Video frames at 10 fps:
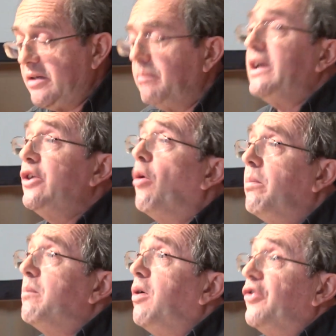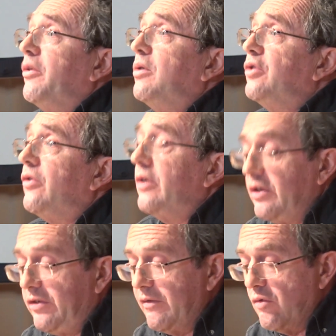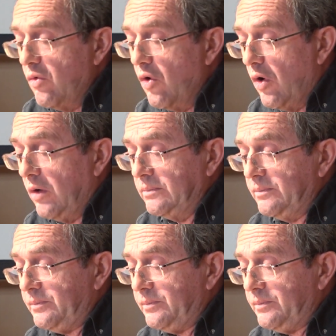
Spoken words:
simply not been possible during the Civil War.